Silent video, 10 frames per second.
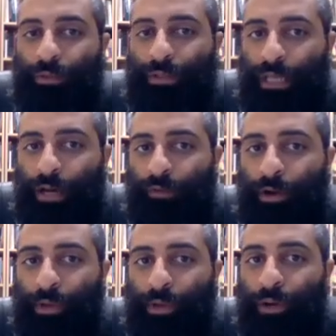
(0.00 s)
we'll see how
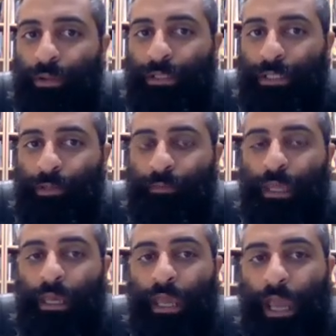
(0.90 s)
far we go into.
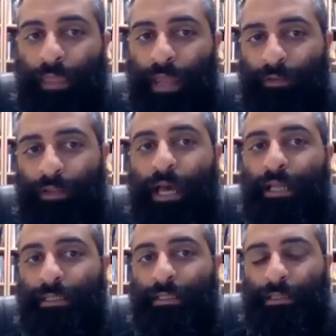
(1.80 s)
And then after that
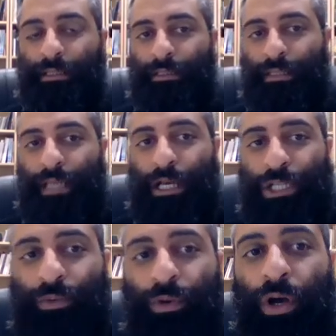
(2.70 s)

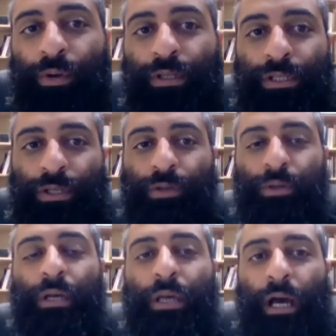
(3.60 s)
discussion, we'll go into
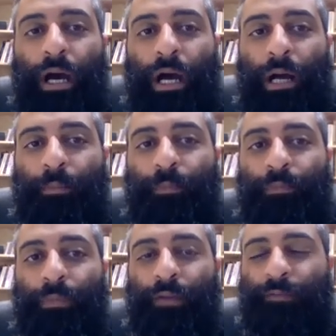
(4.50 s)
um,
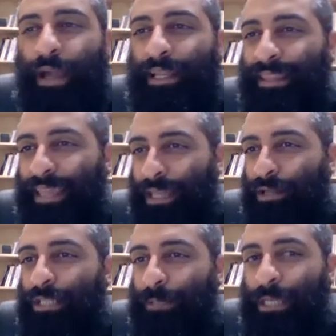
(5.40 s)
fighting the inner
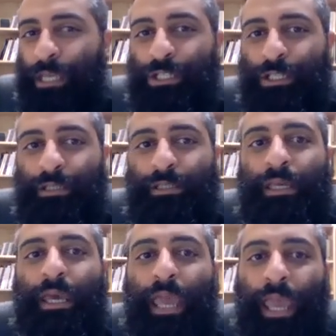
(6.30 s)
temptations
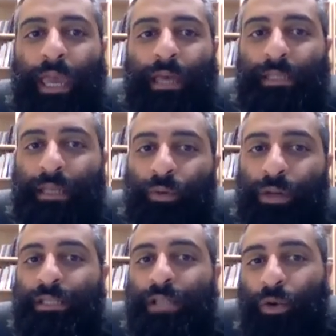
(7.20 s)
and what
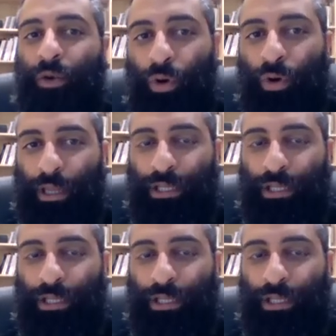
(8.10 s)
is our role as